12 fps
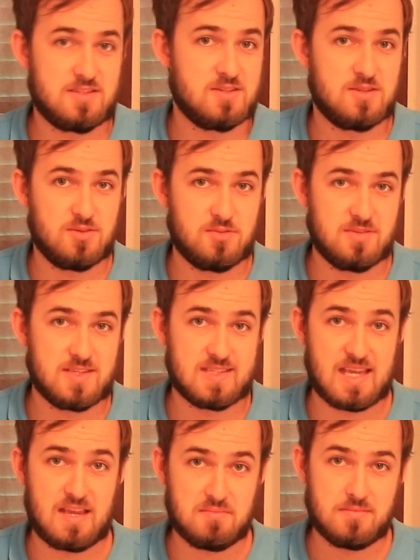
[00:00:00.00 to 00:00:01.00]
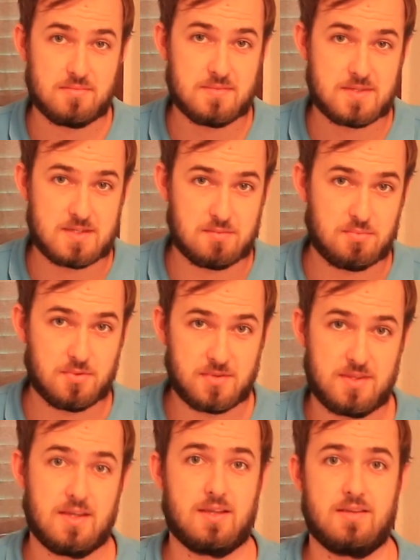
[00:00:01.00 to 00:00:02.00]
to do the same simple
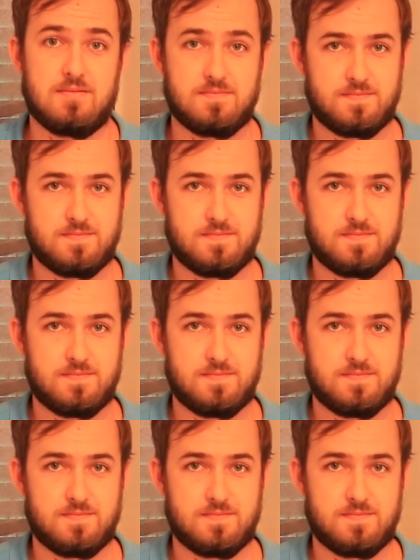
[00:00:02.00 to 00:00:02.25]
thing.